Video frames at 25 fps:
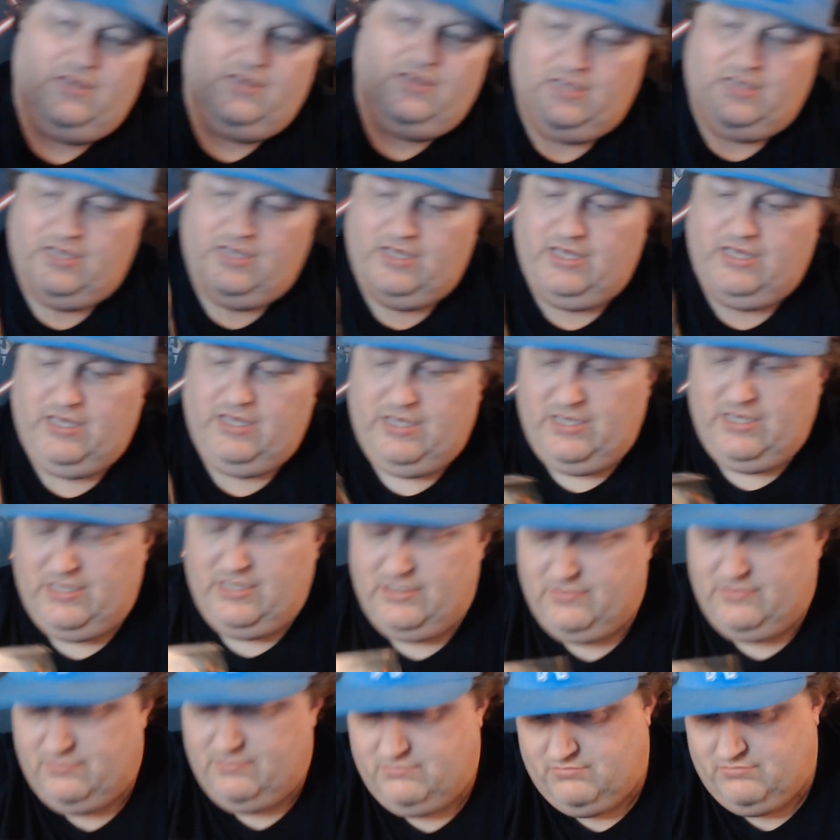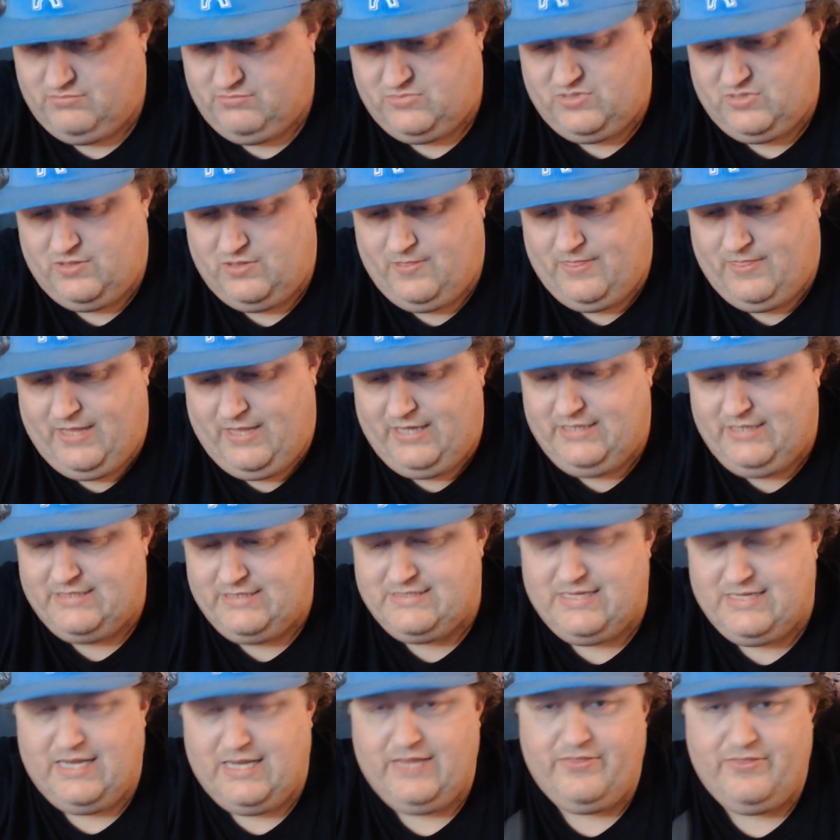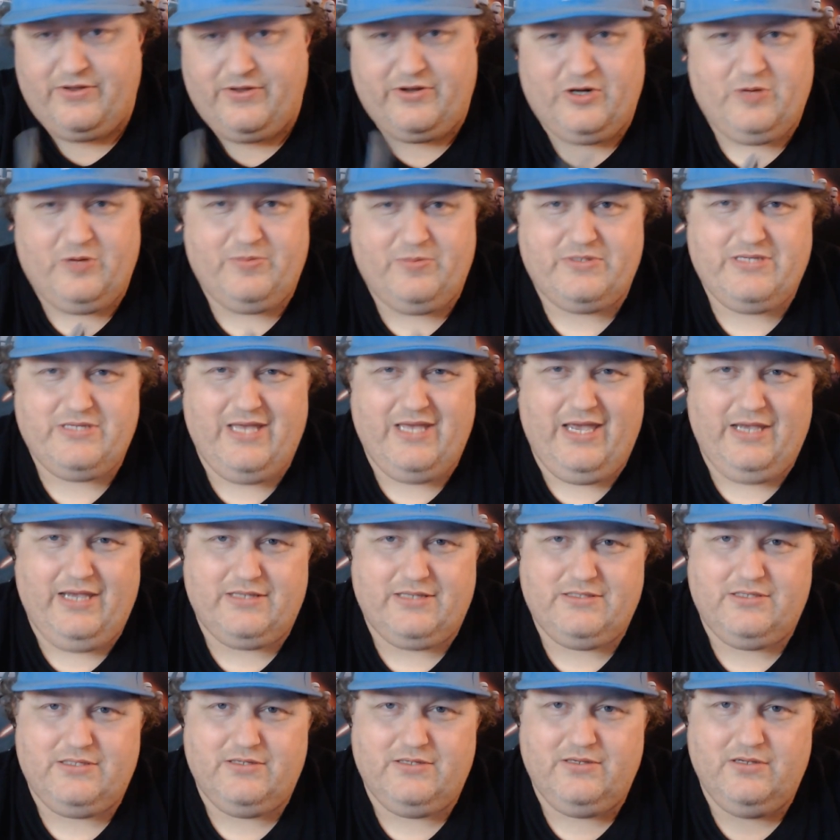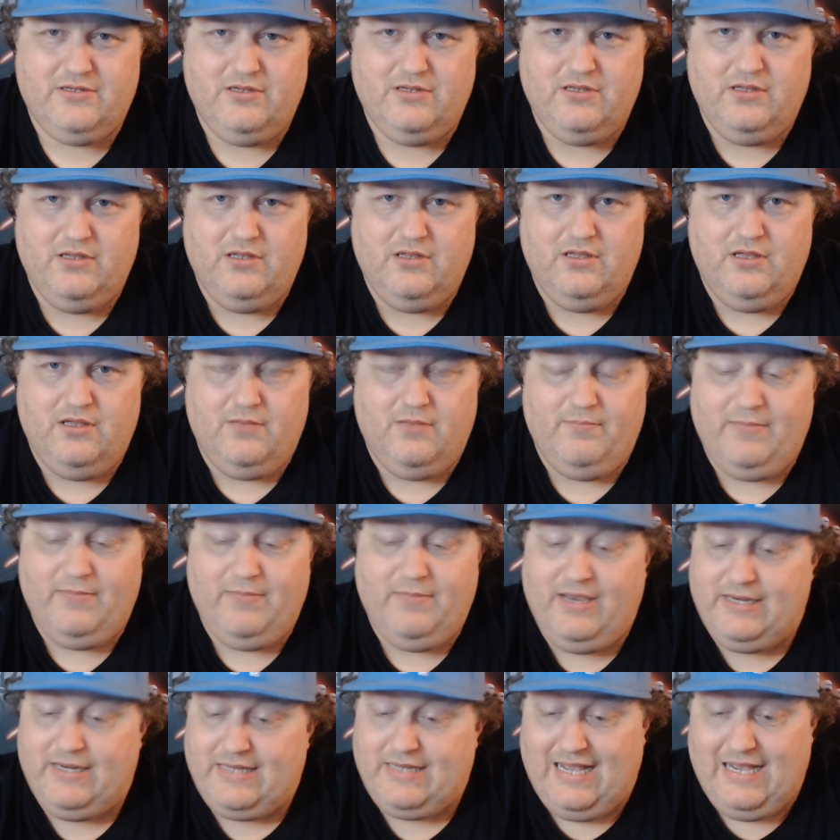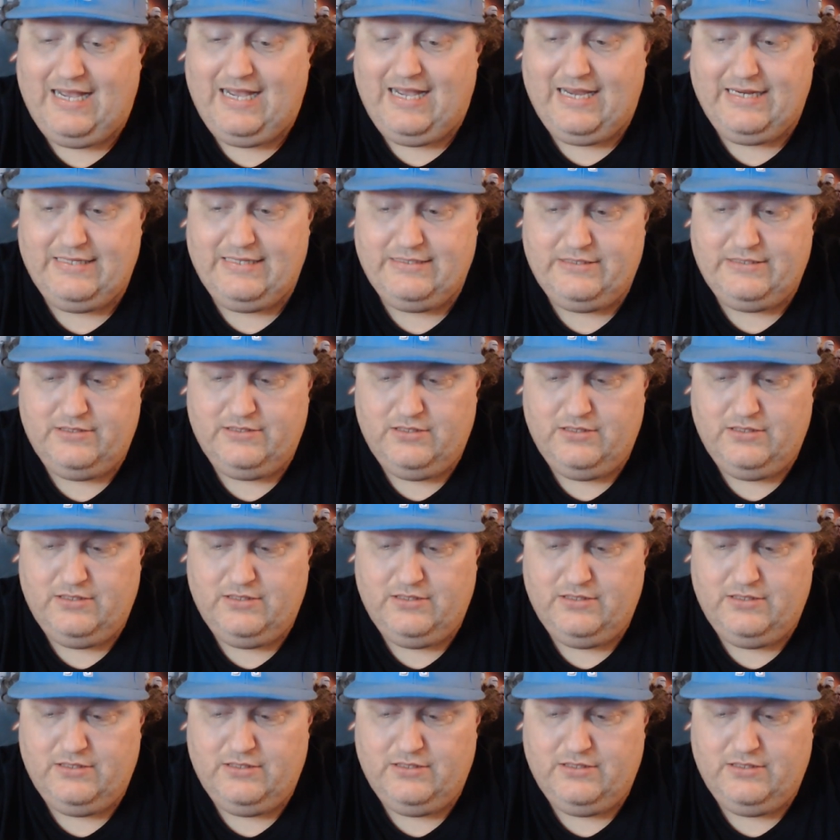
And they decide they're going to protect mankind.